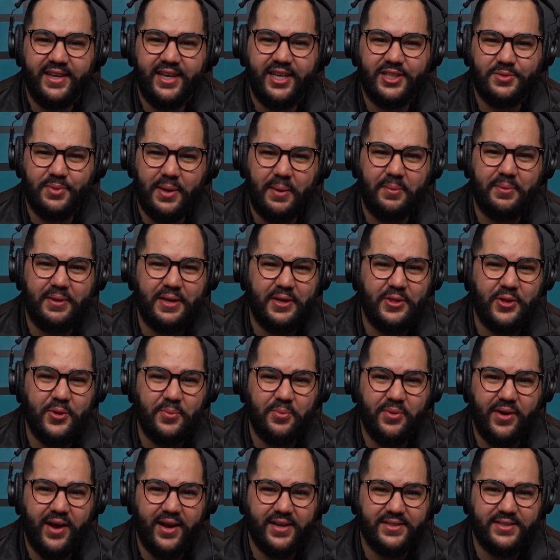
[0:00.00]
It's probably in their
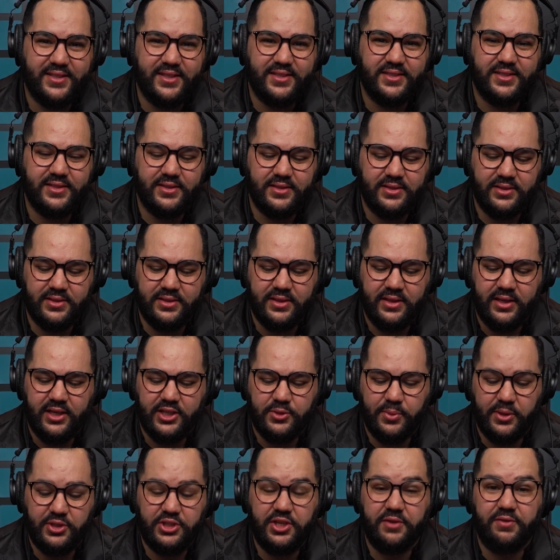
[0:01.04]
processes,
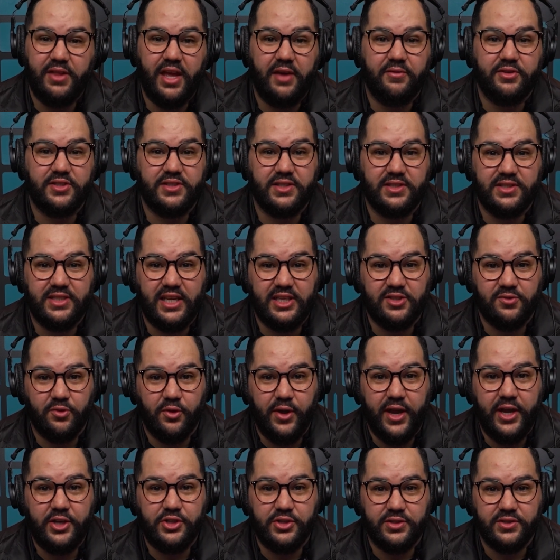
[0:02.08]
especially if they have a successful
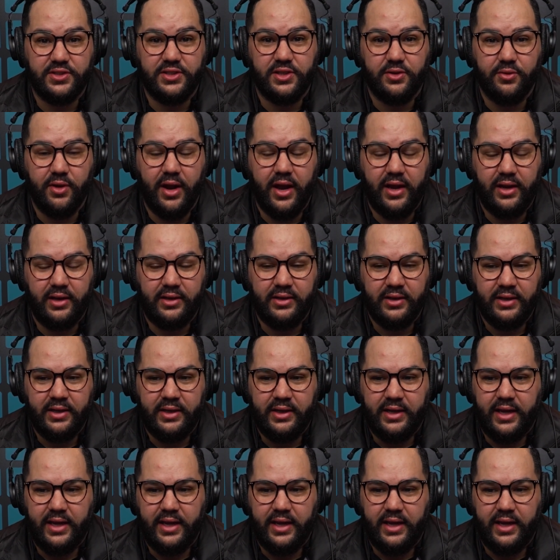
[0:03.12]
agency, right?